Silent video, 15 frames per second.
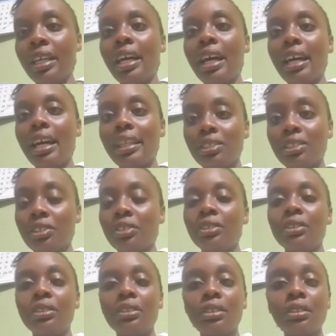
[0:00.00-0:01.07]
and it
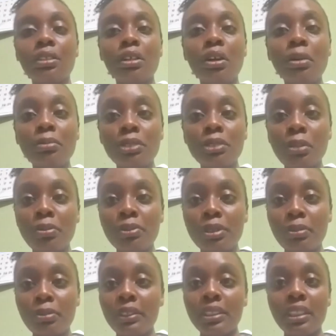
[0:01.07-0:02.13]
just comes up
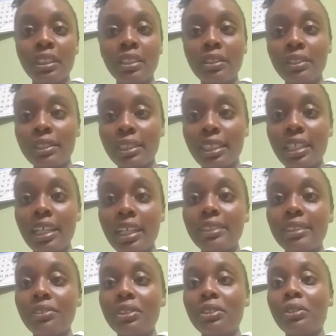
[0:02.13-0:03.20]
spontaneously as a
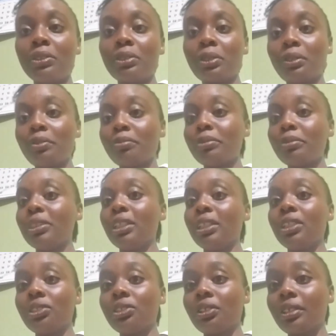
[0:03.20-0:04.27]
result of
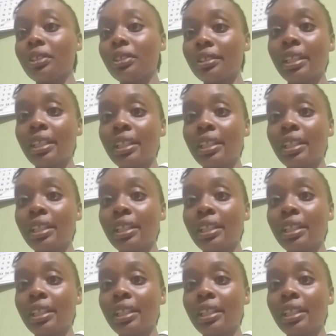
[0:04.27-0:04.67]
mutation